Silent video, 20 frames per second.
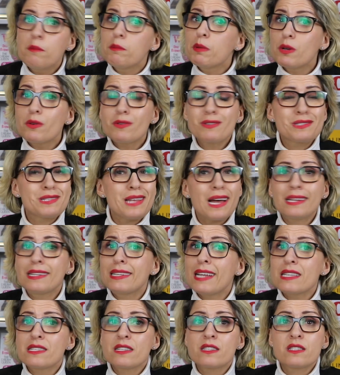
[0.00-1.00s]
because that
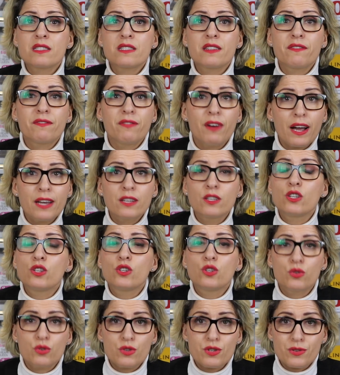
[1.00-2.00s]
doesn't define
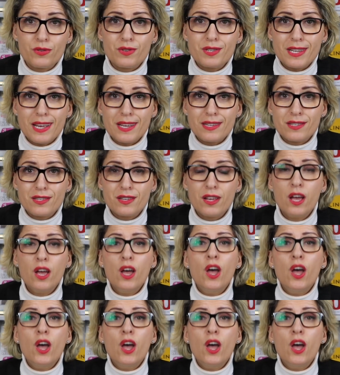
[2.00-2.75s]
your success.